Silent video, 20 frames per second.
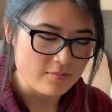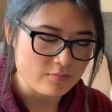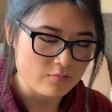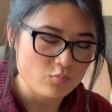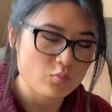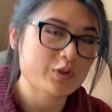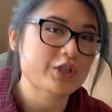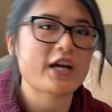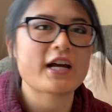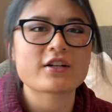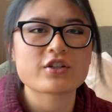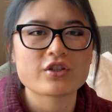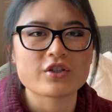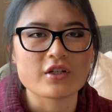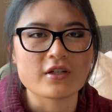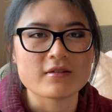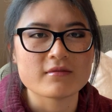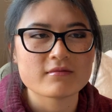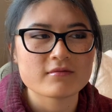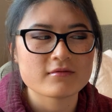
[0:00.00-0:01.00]
which
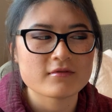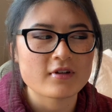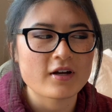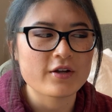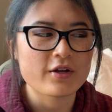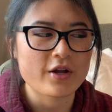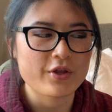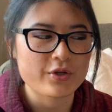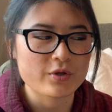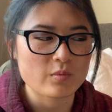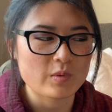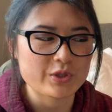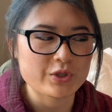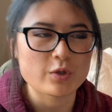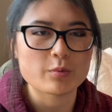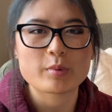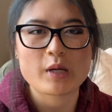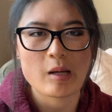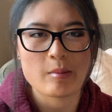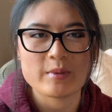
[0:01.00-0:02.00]
actually another one you'll
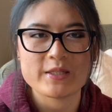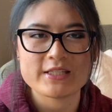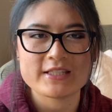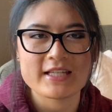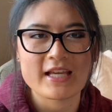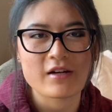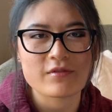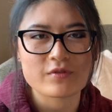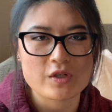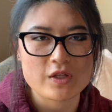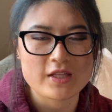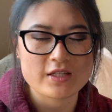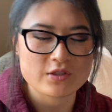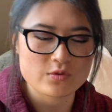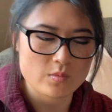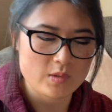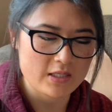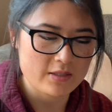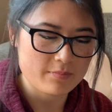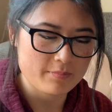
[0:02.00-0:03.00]
probably see after this
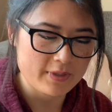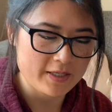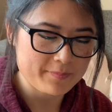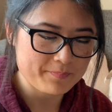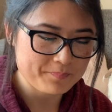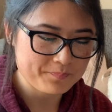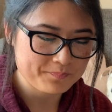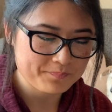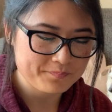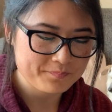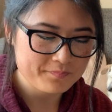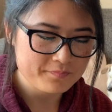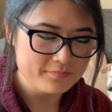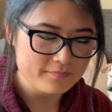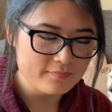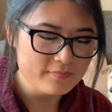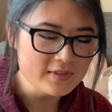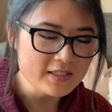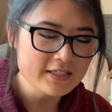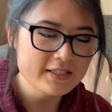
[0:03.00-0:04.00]
one, but
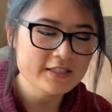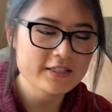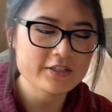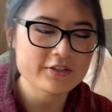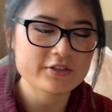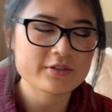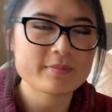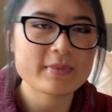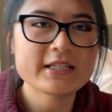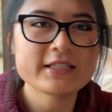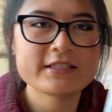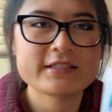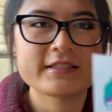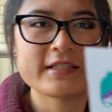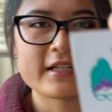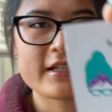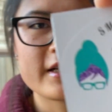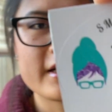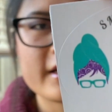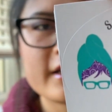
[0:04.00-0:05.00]
here's my
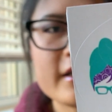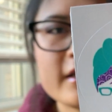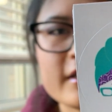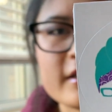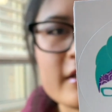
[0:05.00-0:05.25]
sticker.